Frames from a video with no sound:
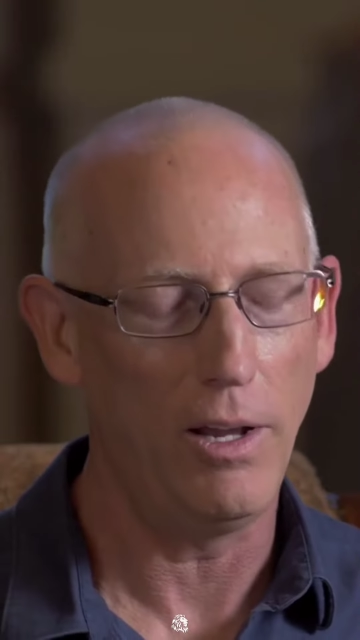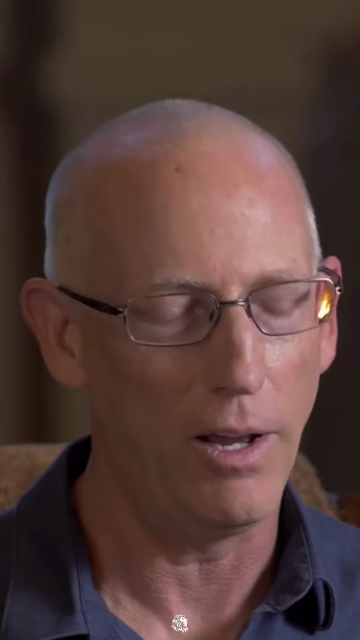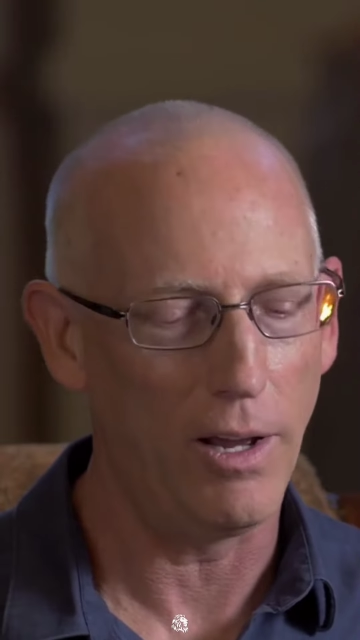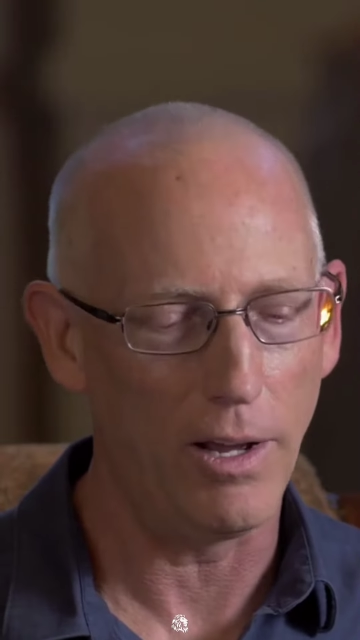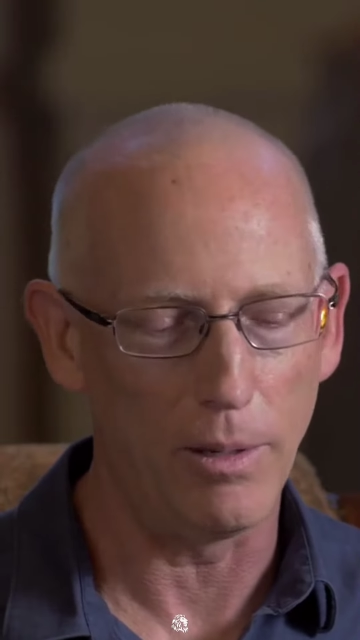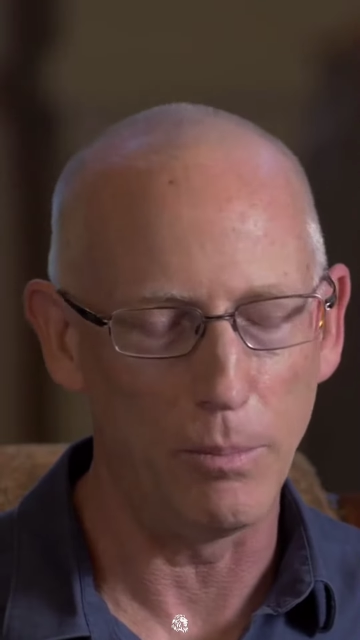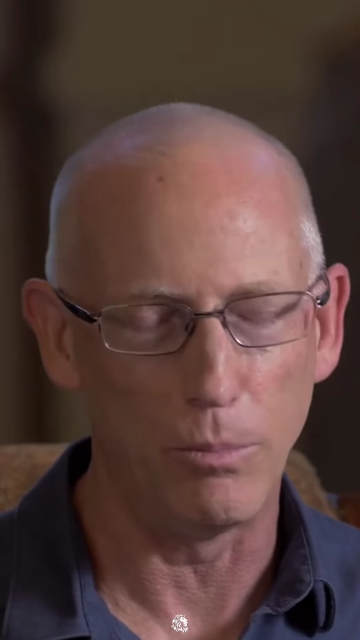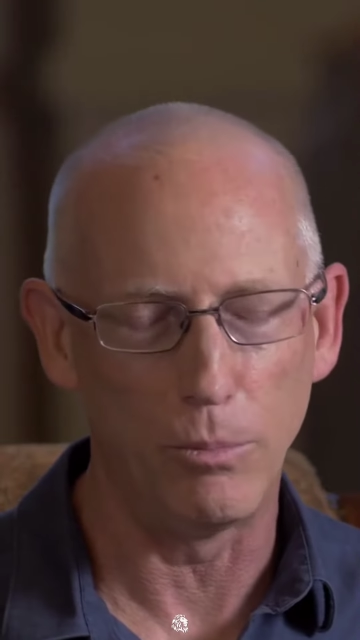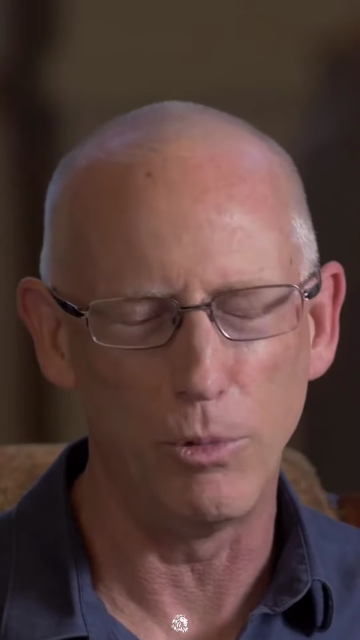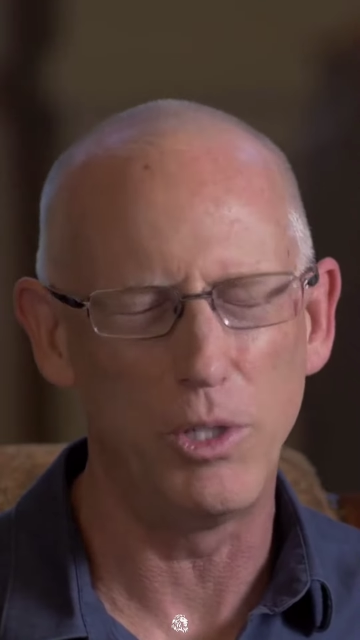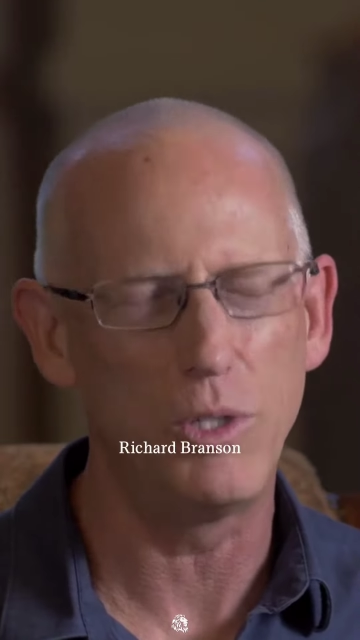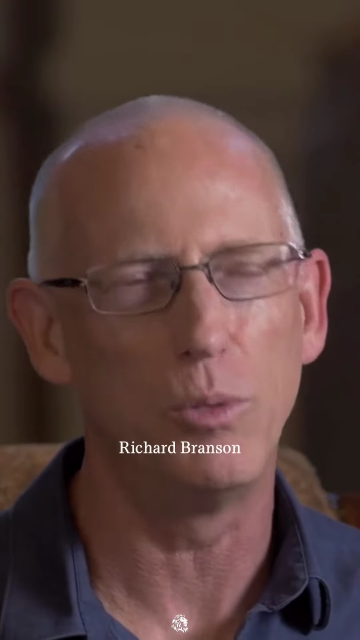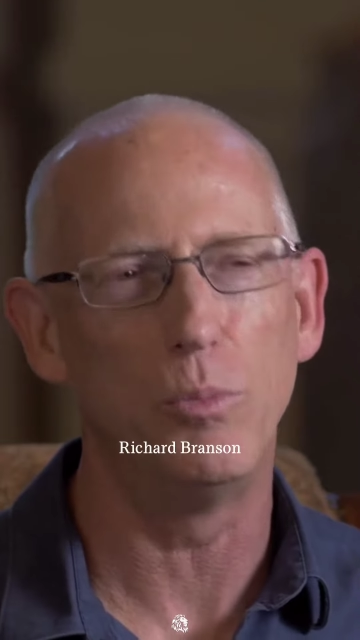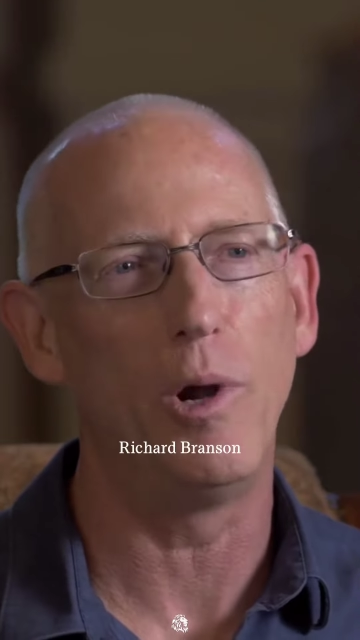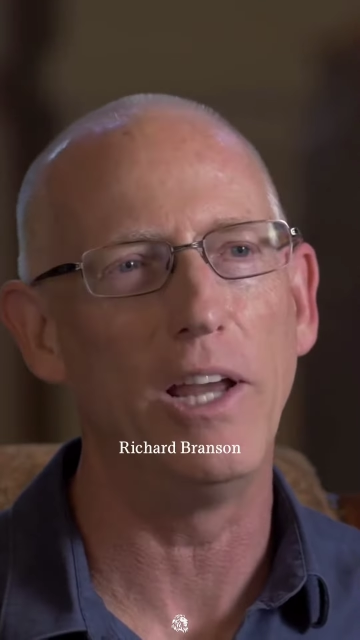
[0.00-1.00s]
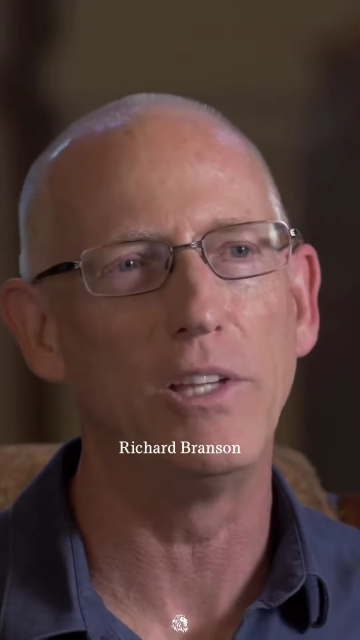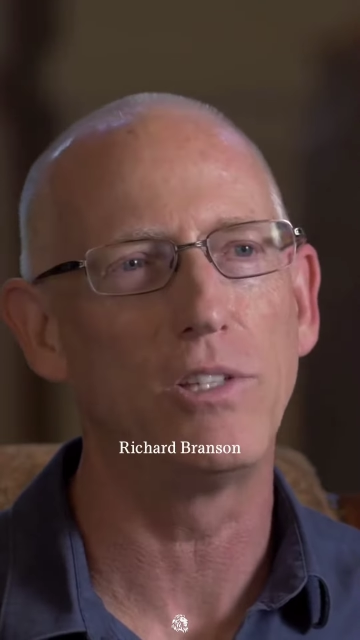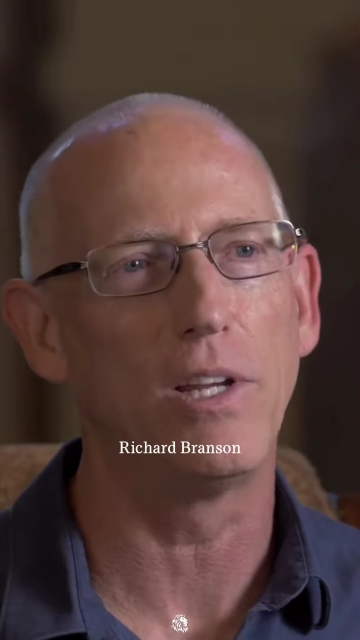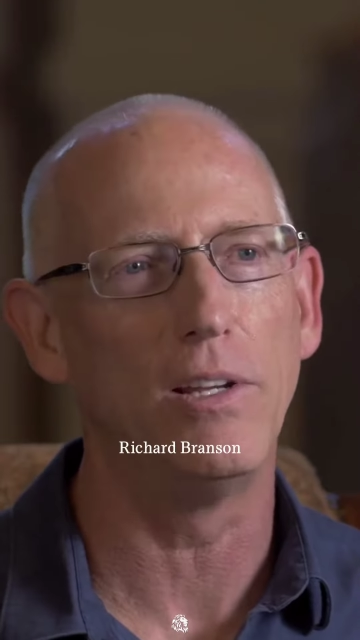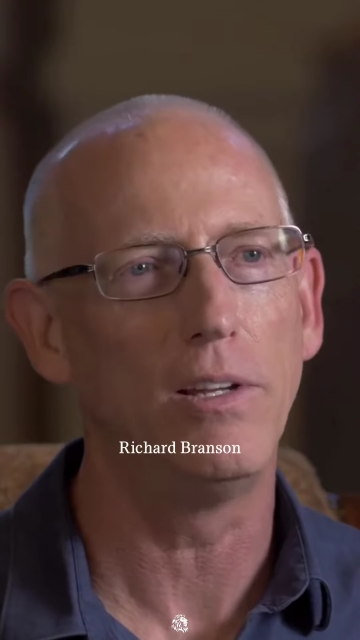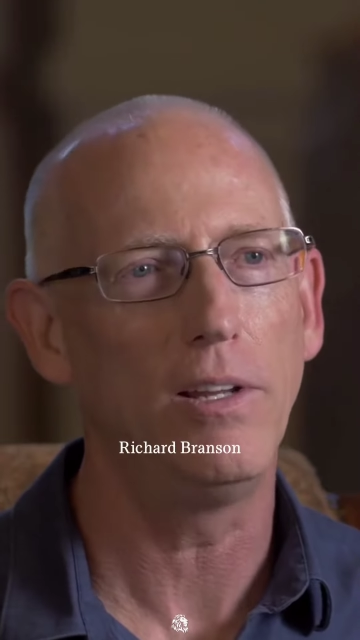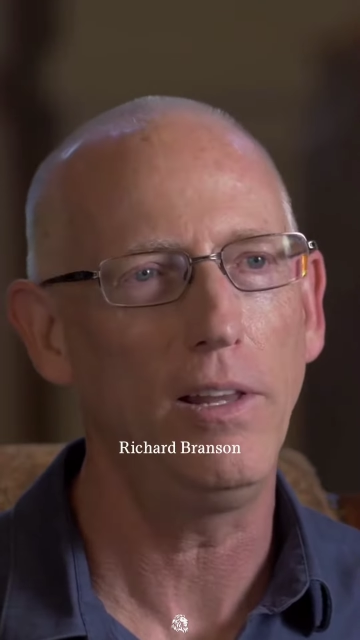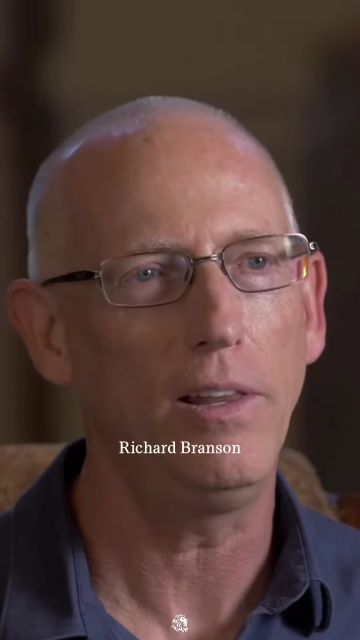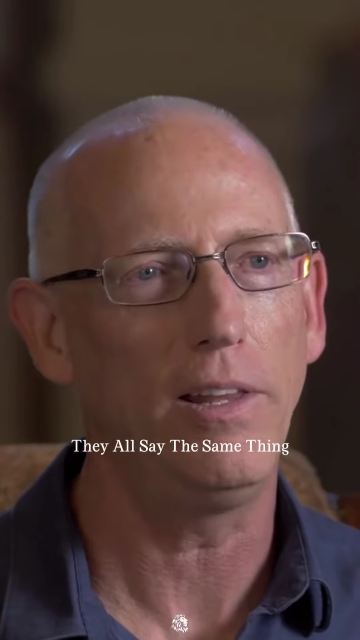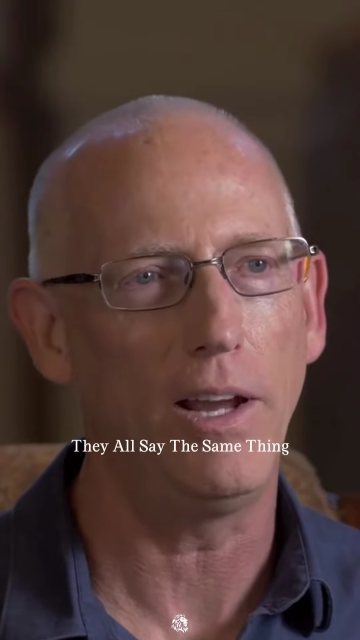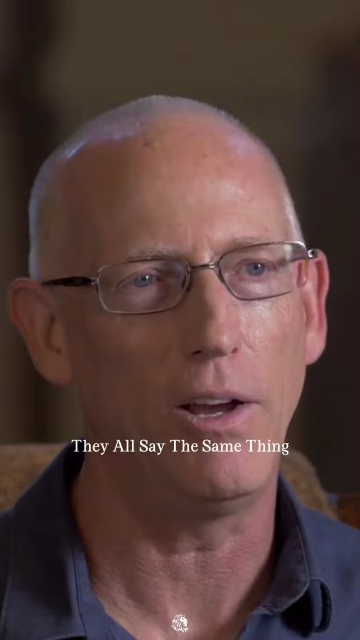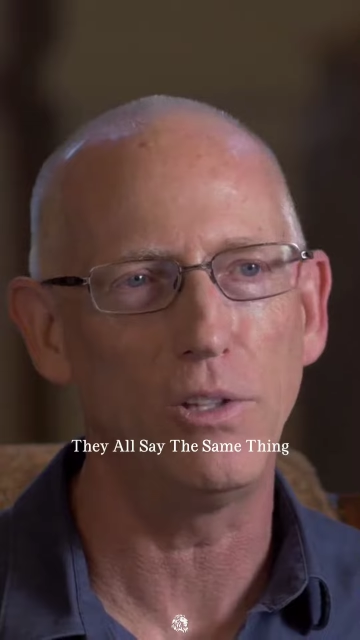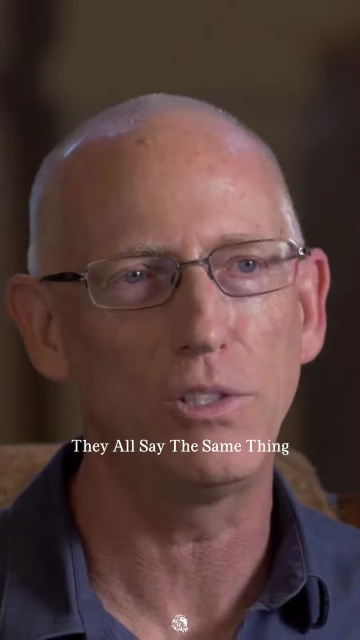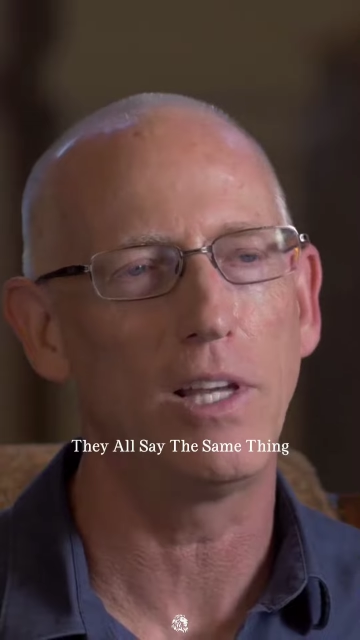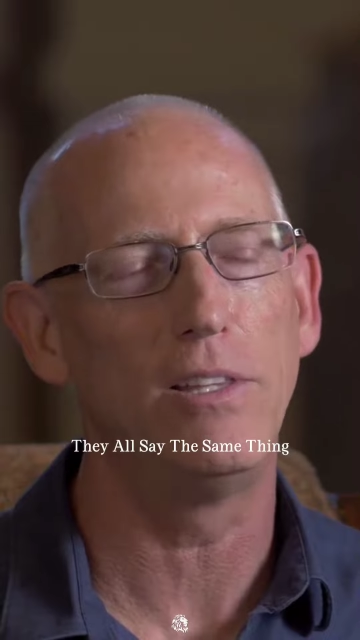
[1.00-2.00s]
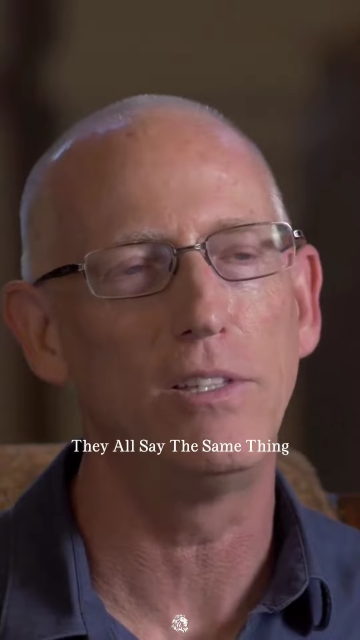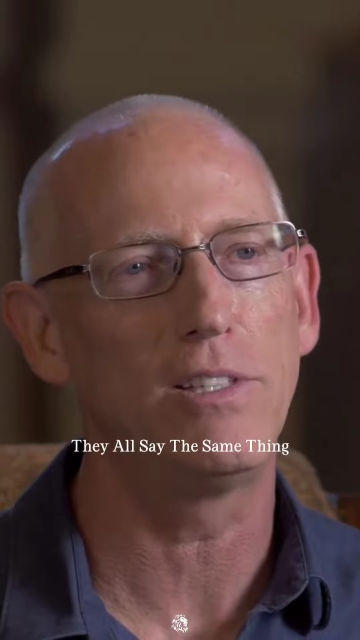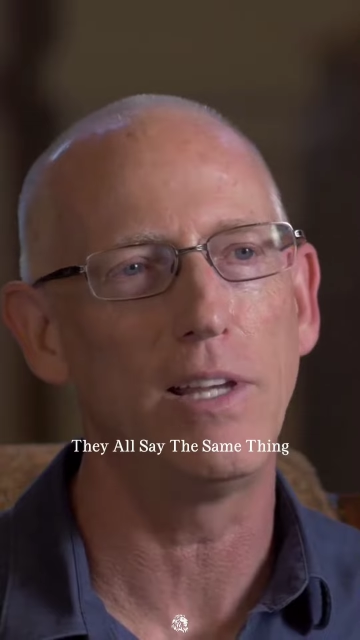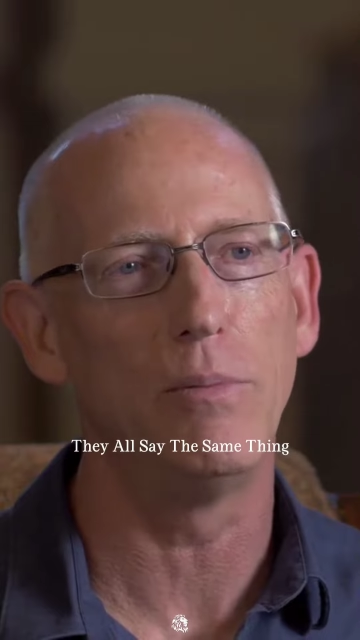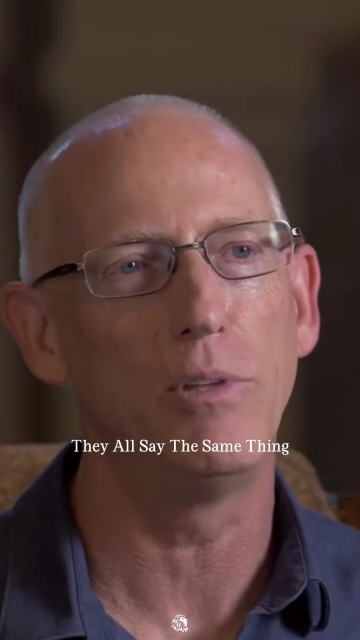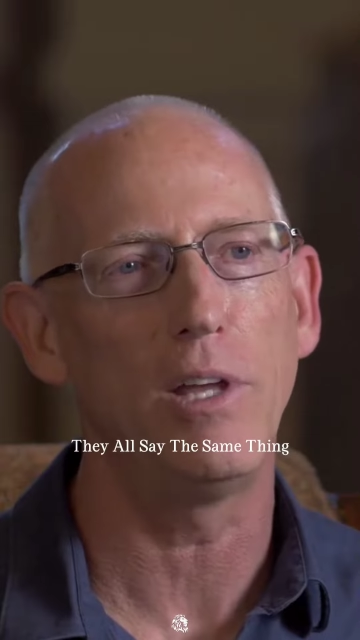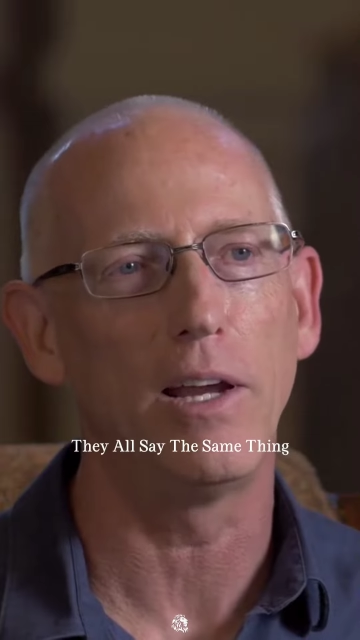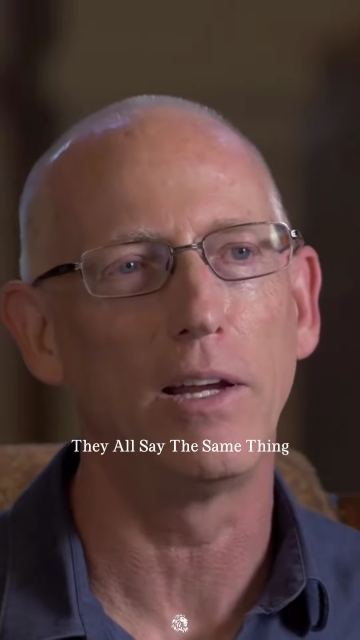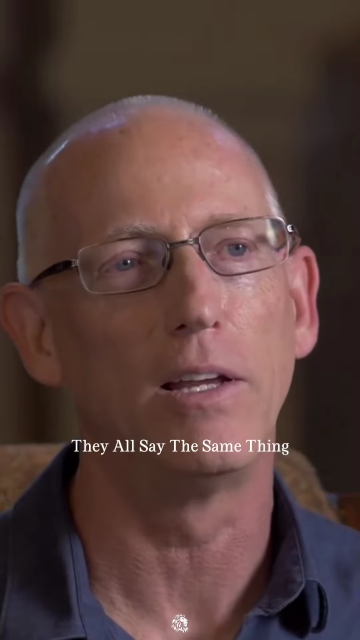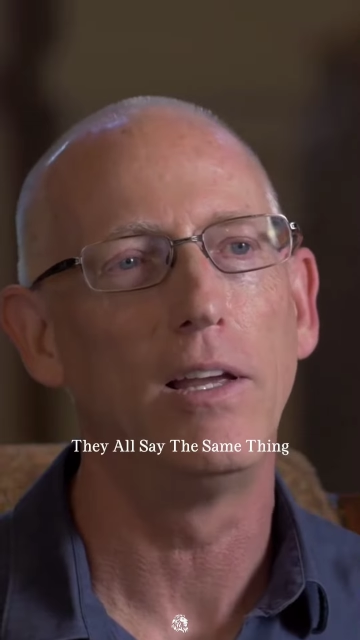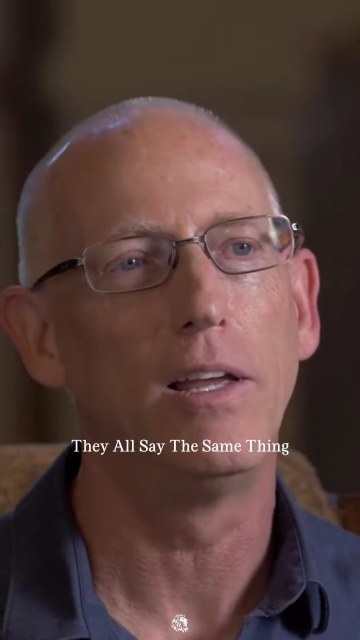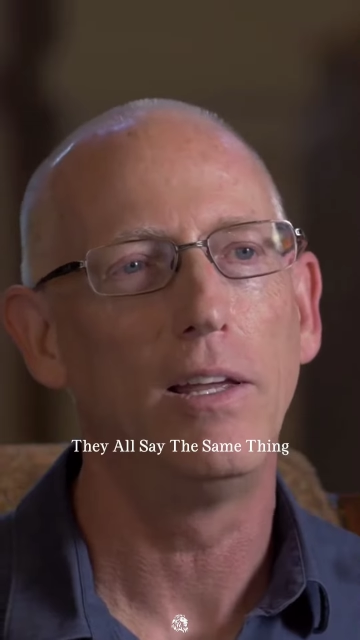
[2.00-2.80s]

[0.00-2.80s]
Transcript: um, Richard Branson, they all say the same thing.